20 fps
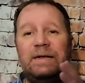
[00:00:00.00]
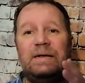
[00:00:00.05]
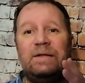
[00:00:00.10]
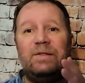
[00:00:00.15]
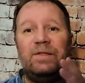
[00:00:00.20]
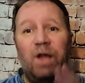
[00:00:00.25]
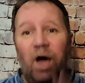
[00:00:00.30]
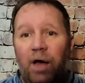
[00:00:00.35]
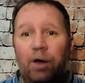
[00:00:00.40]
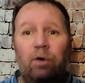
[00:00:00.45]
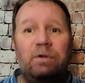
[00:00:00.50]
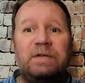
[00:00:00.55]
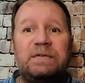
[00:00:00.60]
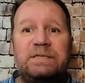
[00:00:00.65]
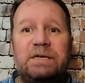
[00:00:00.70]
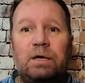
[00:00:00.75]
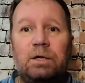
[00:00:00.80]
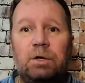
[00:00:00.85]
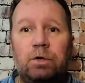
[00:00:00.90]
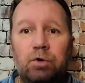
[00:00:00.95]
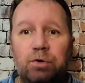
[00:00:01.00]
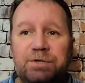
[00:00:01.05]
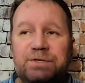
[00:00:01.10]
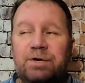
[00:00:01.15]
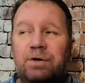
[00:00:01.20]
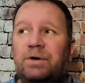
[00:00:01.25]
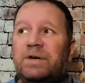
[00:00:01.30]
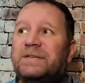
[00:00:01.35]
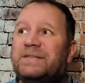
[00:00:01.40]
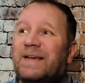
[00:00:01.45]
Not only is he a
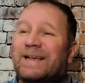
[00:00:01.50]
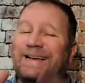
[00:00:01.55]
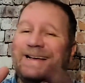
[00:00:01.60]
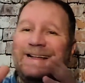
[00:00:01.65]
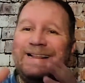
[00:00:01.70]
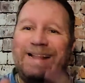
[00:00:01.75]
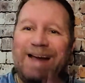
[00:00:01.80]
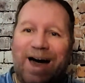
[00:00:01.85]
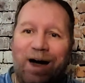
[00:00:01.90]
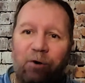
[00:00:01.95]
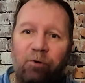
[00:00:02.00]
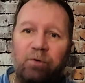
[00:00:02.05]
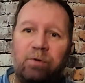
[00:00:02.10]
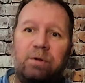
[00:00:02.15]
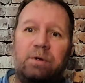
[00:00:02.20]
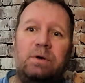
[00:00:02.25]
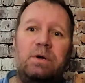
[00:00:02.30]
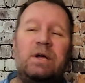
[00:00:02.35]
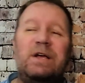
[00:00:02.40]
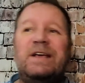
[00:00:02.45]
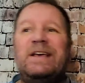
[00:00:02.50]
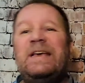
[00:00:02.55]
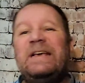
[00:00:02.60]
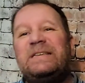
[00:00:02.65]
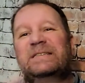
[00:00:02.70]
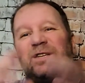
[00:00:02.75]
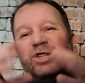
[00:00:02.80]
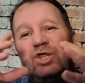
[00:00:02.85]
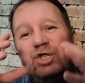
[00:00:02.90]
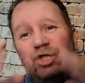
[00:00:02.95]
loser, he's a clown.
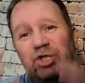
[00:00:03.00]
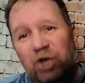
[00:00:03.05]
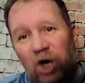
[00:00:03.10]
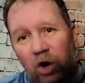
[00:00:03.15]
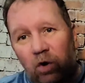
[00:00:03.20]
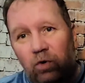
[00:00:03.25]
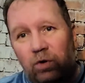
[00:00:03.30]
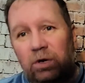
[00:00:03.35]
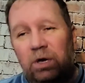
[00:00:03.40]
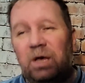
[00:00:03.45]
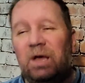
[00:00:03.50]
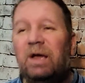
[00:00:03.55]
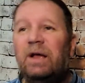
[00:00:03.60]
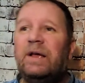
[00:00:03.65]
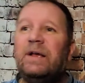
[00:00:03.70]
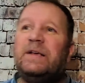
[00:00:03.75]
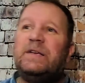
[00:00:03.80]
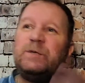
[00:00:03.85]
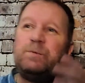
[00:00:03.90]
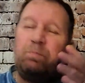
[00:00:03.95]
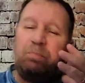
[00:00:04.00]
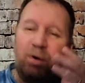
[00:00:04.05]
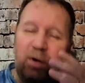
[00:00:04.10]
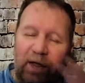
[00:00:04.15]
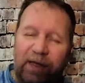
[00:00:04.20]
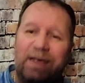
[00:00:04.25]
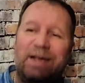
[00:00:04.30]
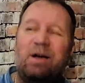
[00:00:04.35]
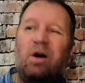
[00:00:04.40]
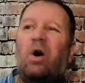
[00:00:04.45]
He's a joke. His
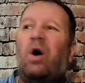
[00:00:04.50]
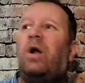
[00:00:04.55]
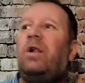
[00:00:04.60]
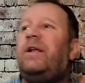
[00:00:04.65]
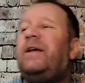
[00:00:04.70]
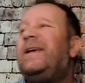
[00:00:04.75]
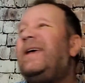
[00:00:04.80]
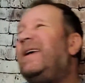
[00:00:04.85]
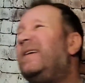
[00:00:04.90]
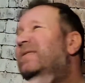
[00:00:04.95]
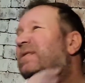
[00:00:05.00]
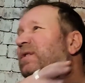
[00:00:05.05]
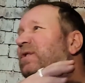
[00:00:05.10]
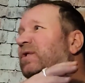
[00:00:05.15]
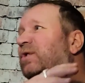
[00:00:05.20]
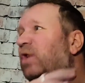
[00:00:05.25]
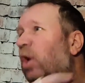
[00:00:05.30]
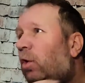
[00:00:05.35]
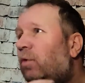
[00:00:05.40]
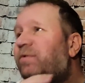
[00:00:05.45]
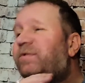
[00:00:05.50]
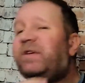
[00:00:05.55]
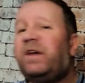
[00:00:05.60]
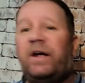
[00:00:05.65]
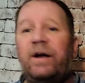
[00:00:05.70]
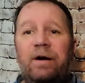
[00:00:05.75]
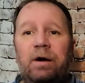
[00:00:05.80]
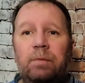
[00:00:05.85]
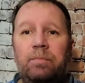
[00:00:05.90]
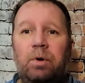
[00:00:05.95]
play calling is so
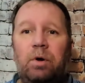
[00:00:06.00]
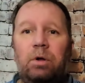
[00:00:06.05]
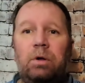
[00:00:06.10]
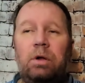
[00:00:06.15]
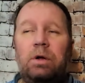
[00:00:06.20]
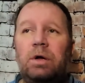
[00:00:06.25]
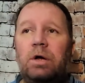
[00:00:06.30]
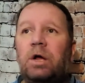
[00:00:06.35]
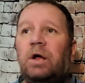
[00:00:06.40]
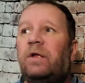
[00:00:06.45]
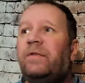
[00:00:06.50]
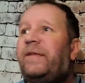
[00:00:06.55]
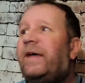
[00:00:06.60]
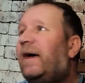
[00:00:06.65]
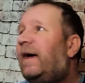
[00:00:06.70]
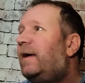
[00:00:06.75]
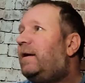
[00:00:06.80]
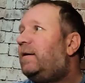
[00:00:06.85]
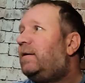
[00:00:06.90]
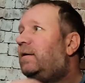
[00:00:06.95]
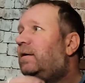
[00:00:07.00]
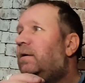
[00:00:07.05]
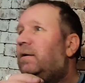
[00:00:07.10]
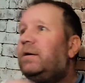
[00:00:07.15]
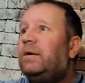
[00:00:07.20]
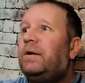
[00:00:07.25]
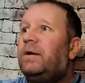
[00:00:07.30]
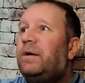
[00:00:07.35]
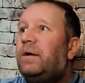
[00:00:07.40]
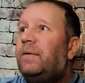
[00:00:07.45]
terrible that,
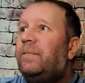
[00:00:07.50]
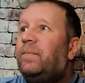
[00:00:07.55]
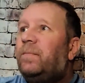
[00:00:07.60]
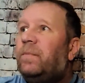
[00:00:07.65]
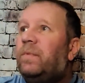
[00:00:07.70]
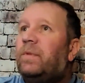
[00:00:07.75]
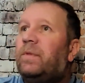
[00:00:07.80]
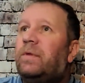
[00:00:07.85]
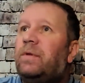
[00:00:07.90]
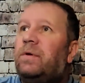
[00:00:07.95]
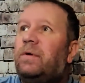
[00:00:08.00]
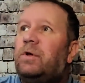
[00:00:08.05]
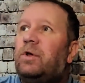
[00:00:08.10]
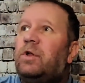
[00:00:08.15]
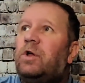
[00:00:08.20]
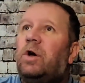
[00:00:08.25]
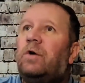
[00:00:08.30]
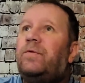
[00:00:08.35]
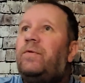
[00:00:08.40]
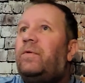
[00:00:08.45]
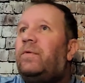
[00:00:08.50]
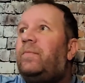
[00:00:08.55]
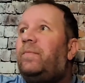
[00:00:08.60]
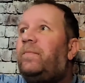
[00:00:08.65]
you know,